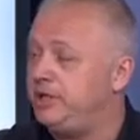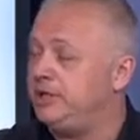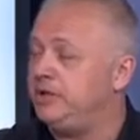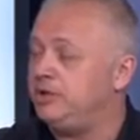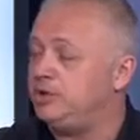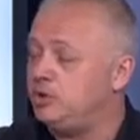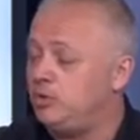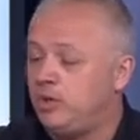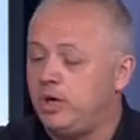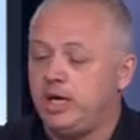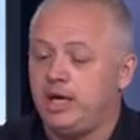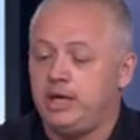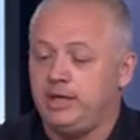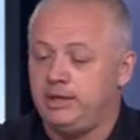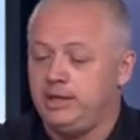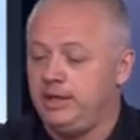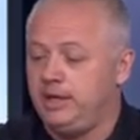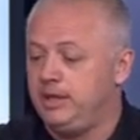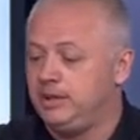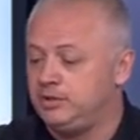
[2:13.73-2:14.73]
intertwined
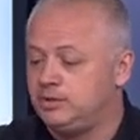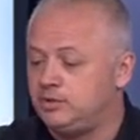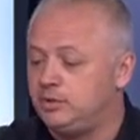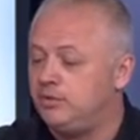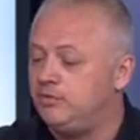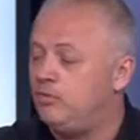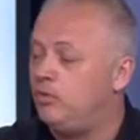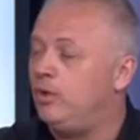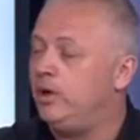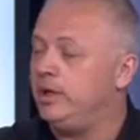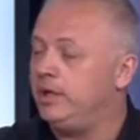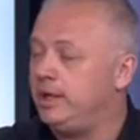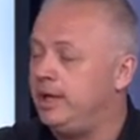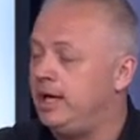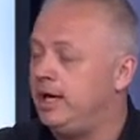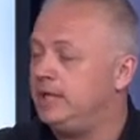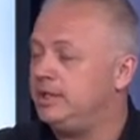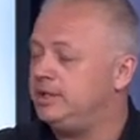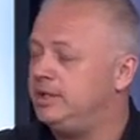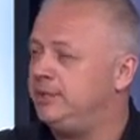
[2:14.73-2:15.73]
in sort of one
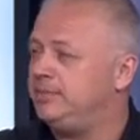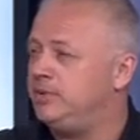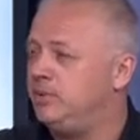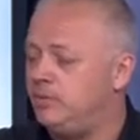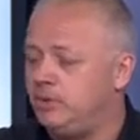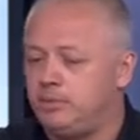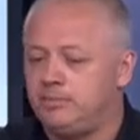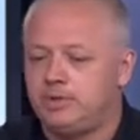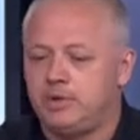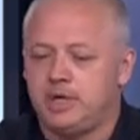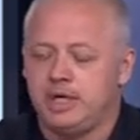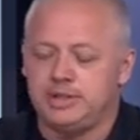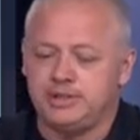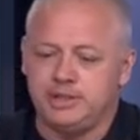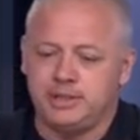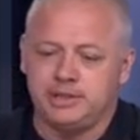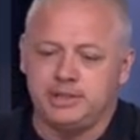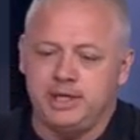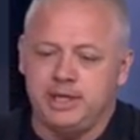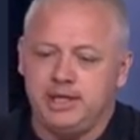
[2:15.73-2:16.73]
concept and one
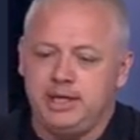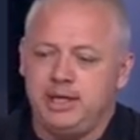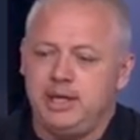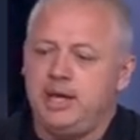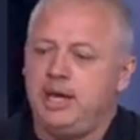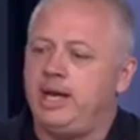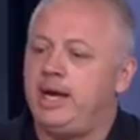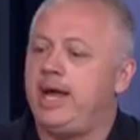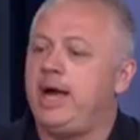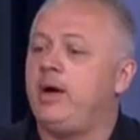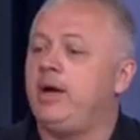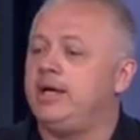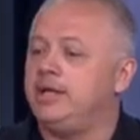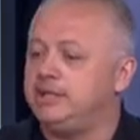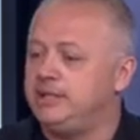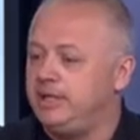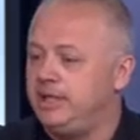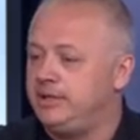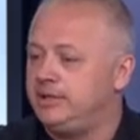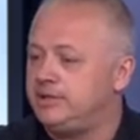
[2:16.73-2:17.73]
project. And now I can
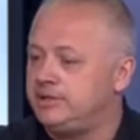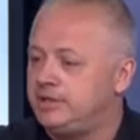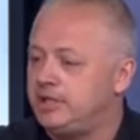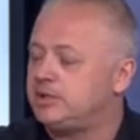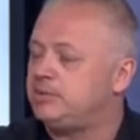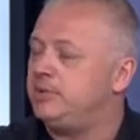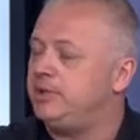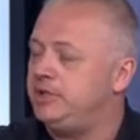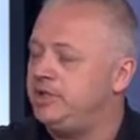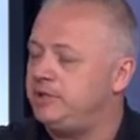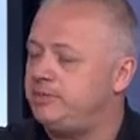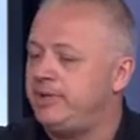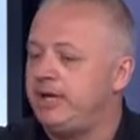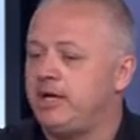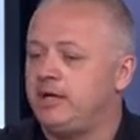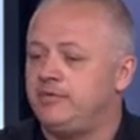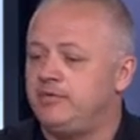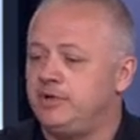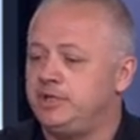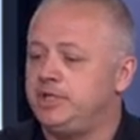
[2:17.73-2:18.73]
take this expertise
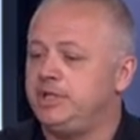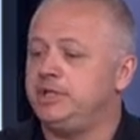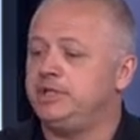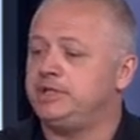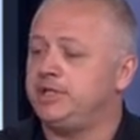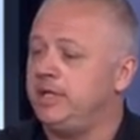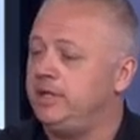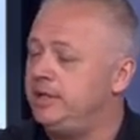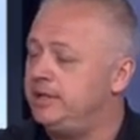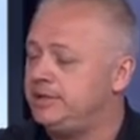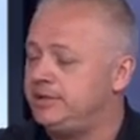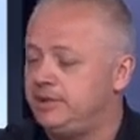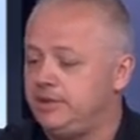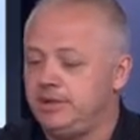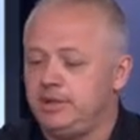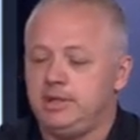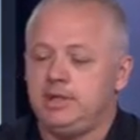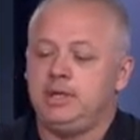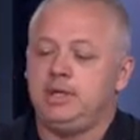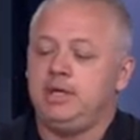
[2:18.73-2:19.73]
back in Virginia and say, listen,
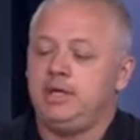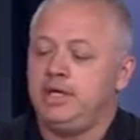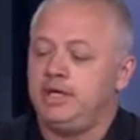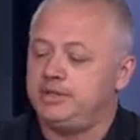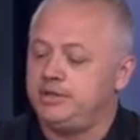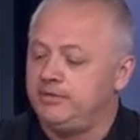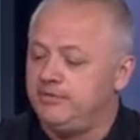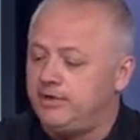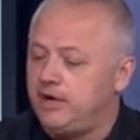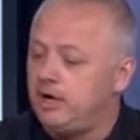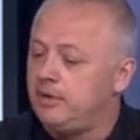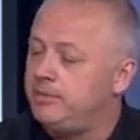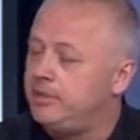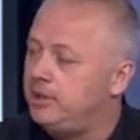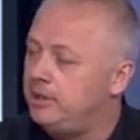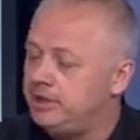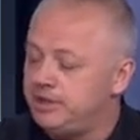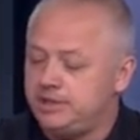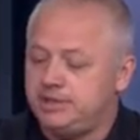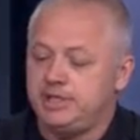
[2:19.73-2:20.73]
it's
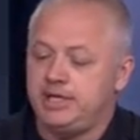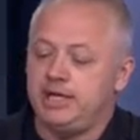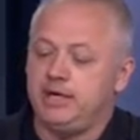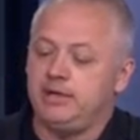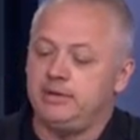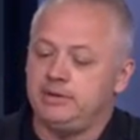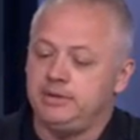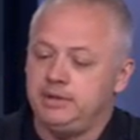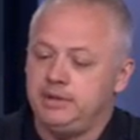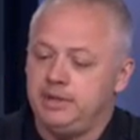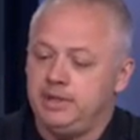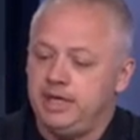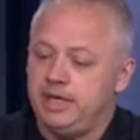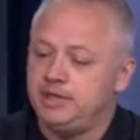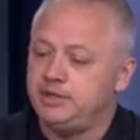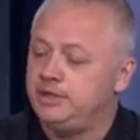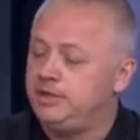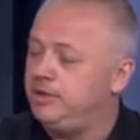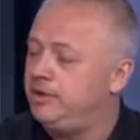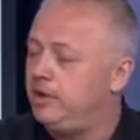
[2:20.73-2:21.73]
environmentally sound,
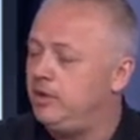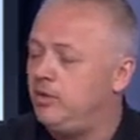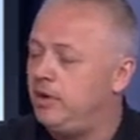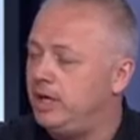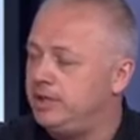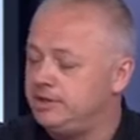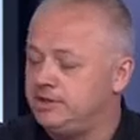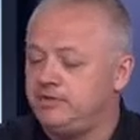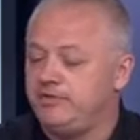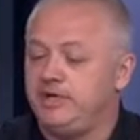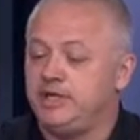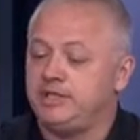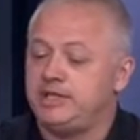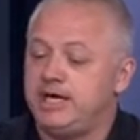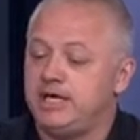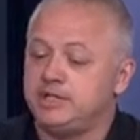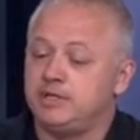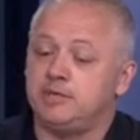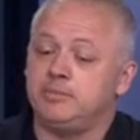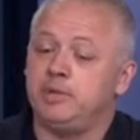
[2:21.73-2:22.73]
engineering-wise it's
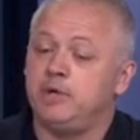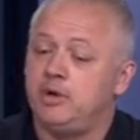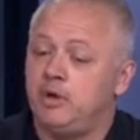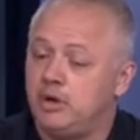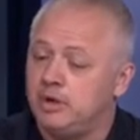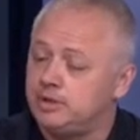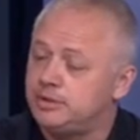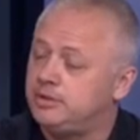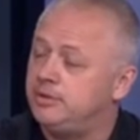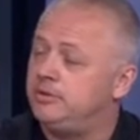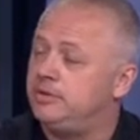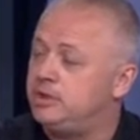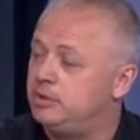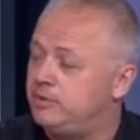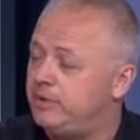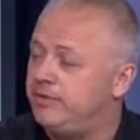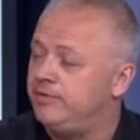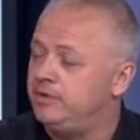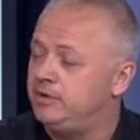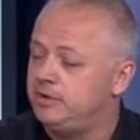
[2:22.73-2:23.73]
fantastic, but also there's
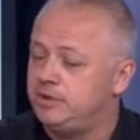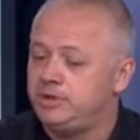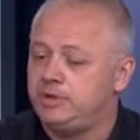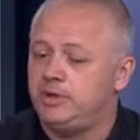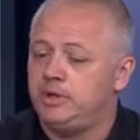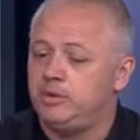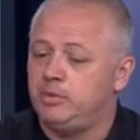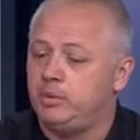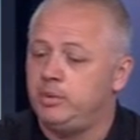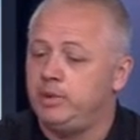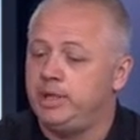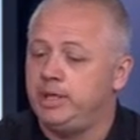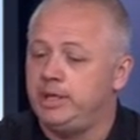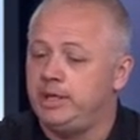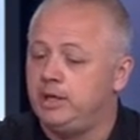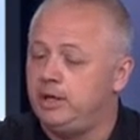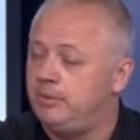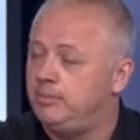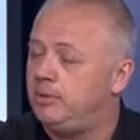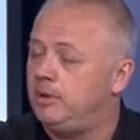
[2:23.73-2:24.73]
revenue sharing where we could
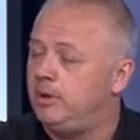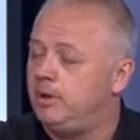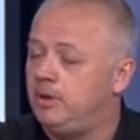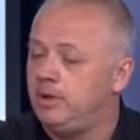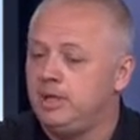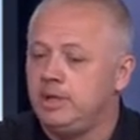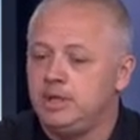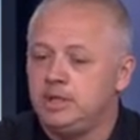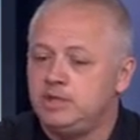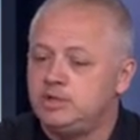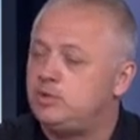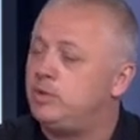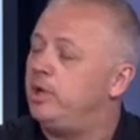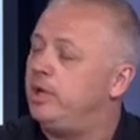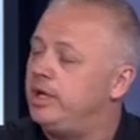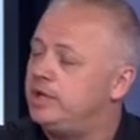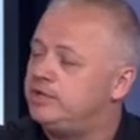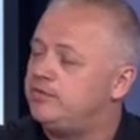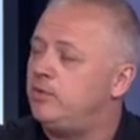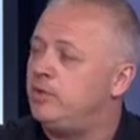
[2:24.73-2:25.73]
help our sort of
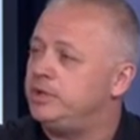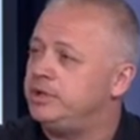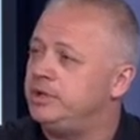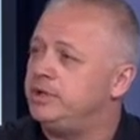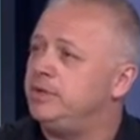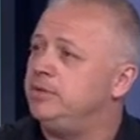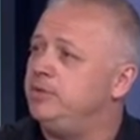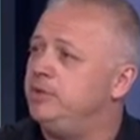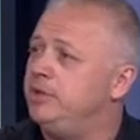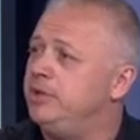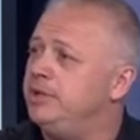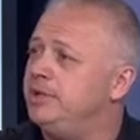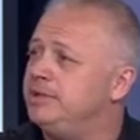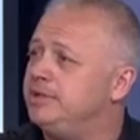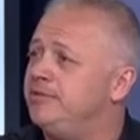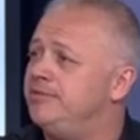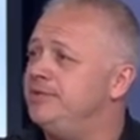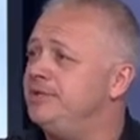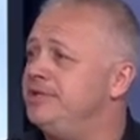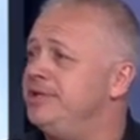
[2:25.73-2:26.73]
less fortunate communities
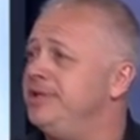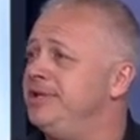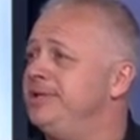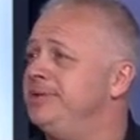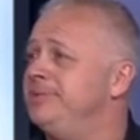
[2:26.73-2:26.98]
in Virginia.